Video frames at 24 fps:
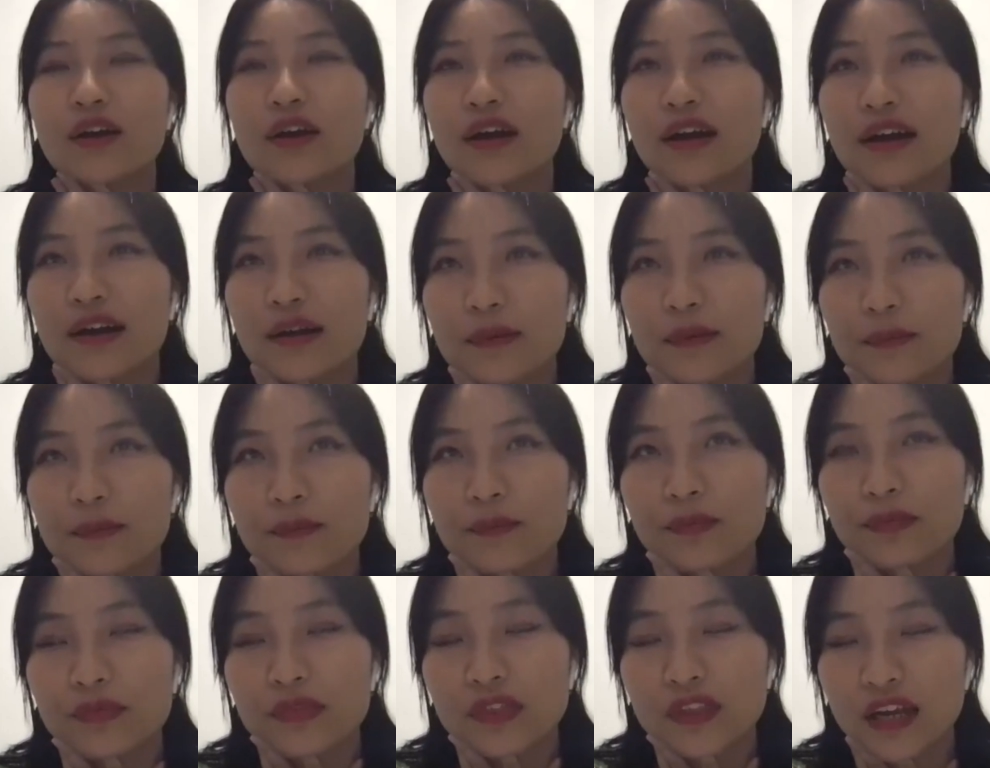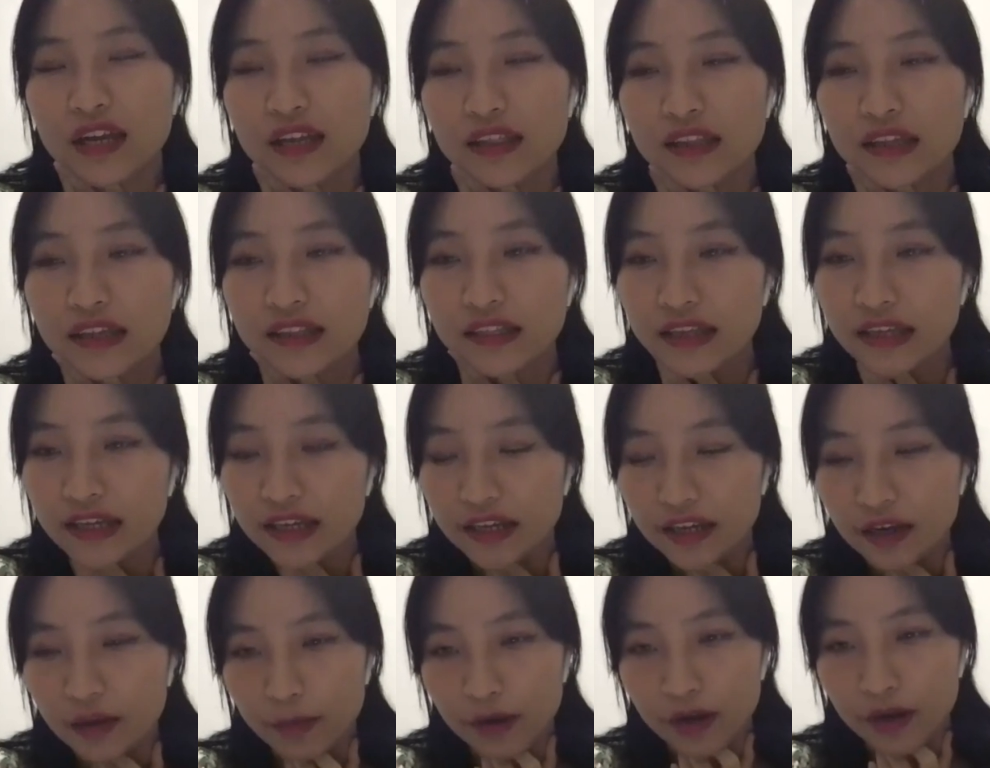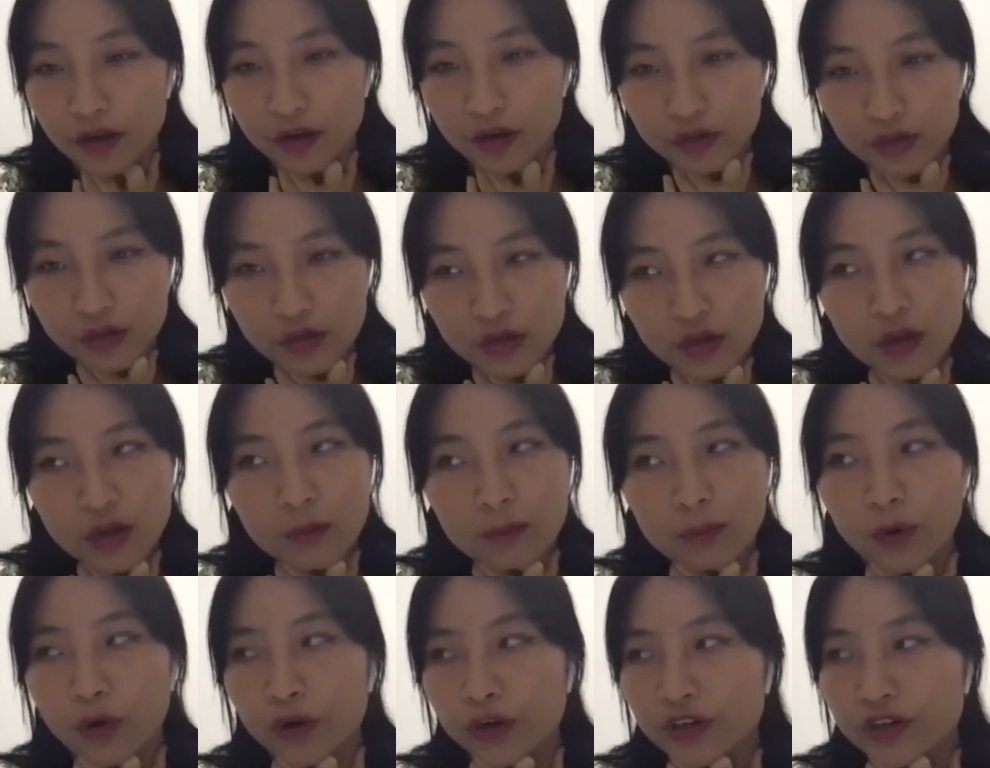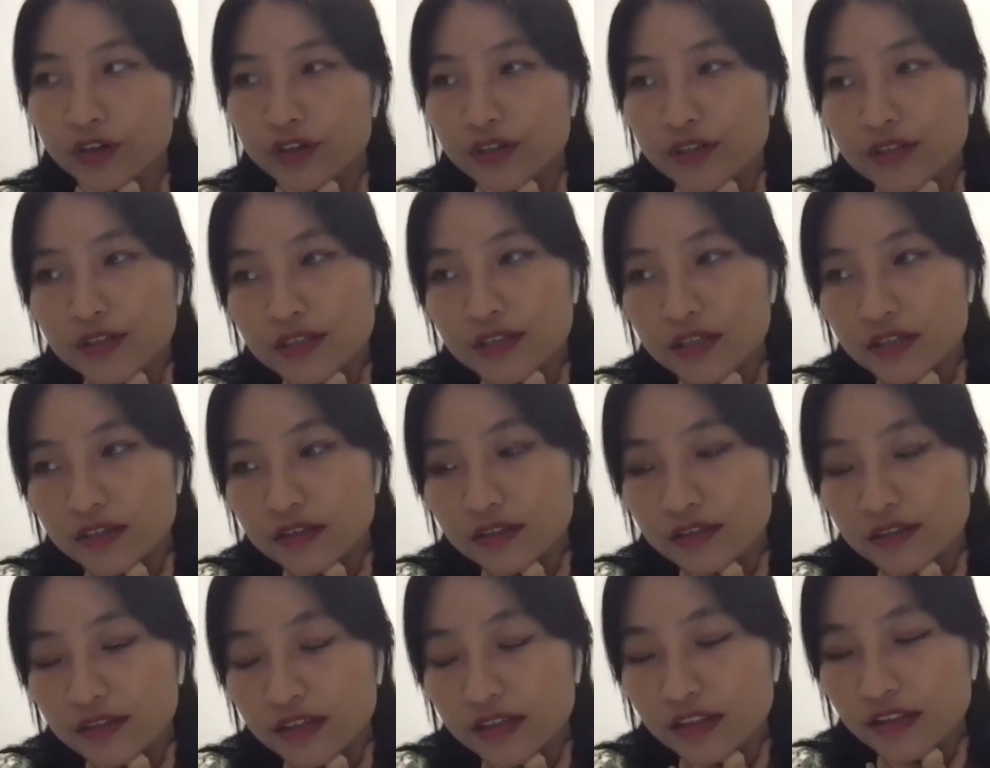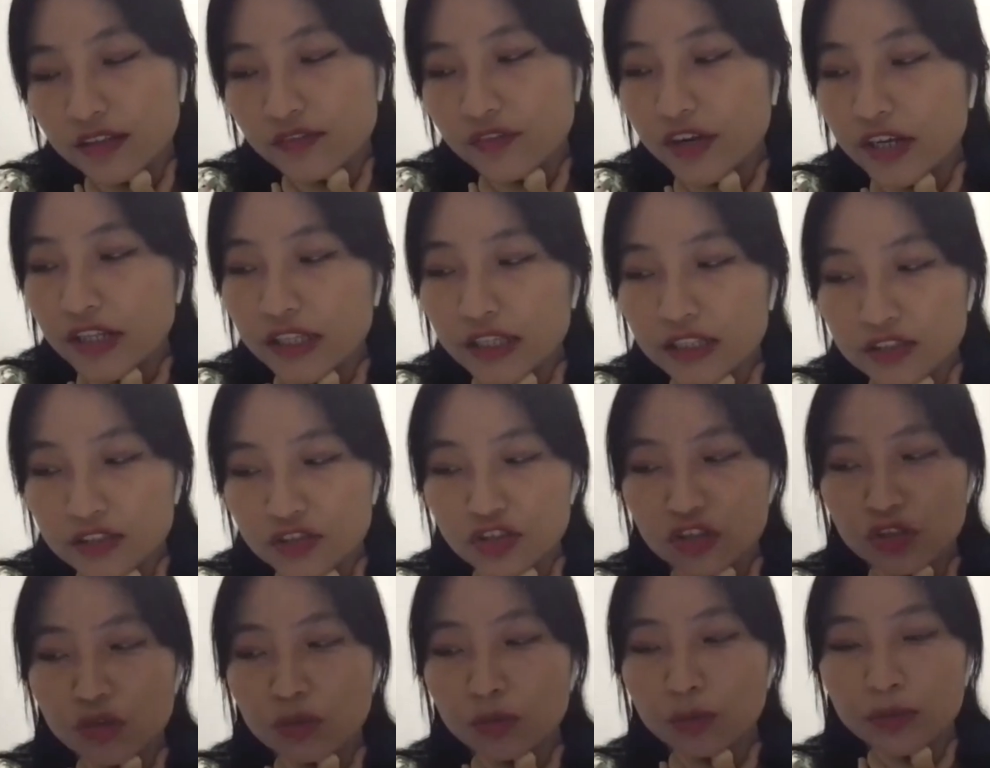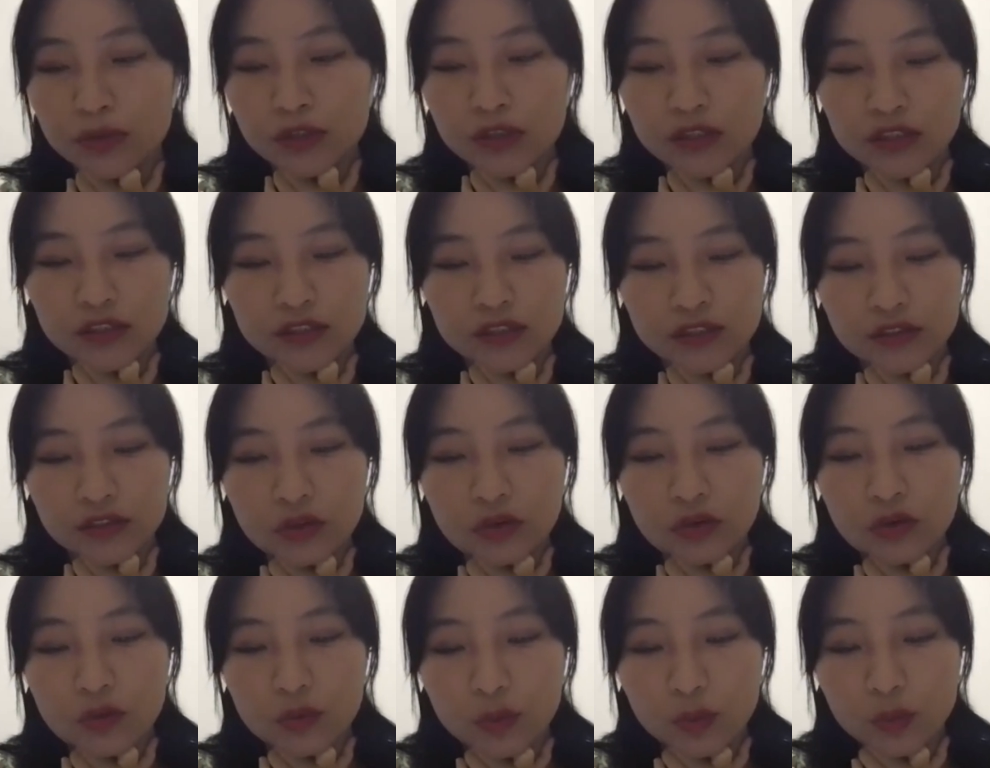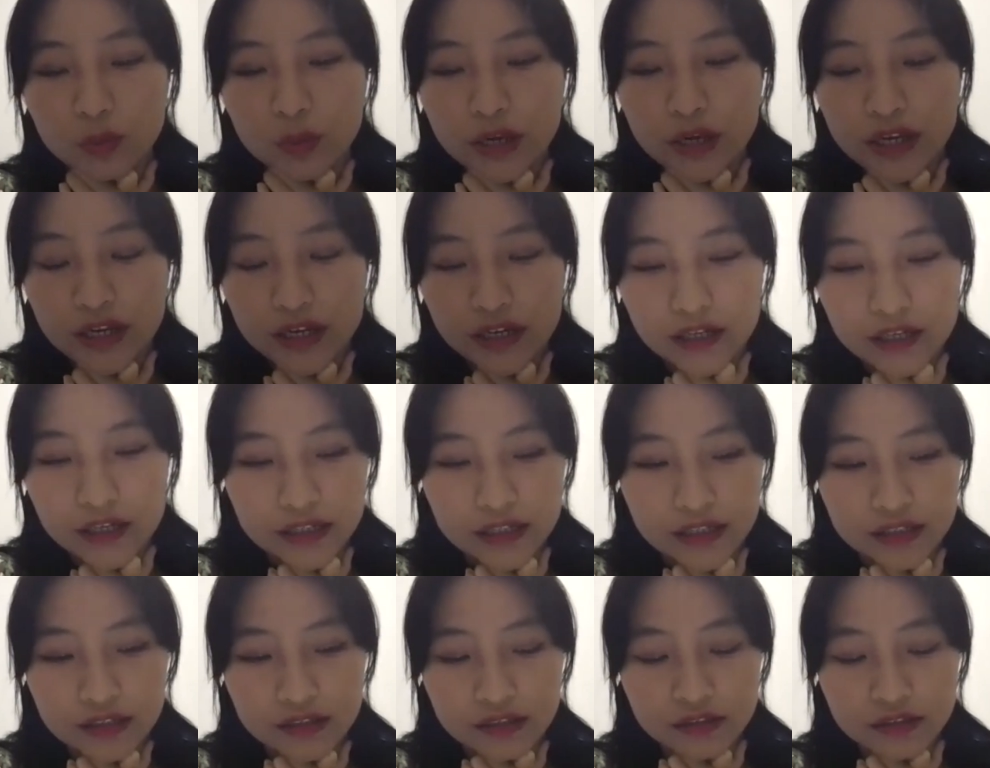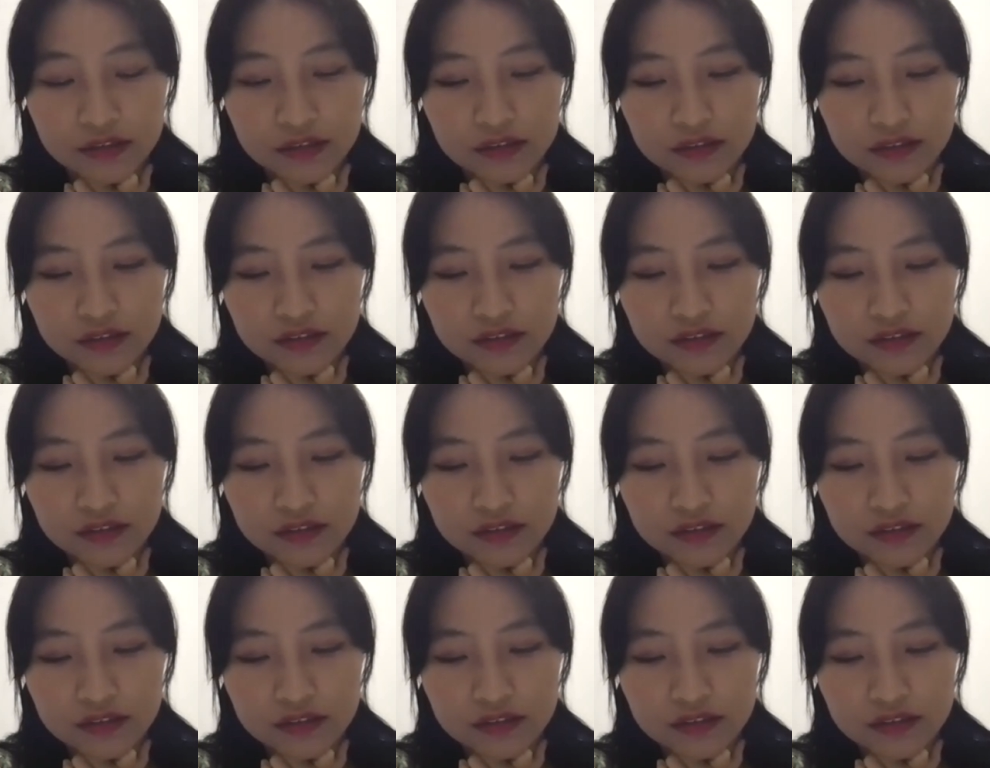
I think thinking about borders in the very like geopolitical way, and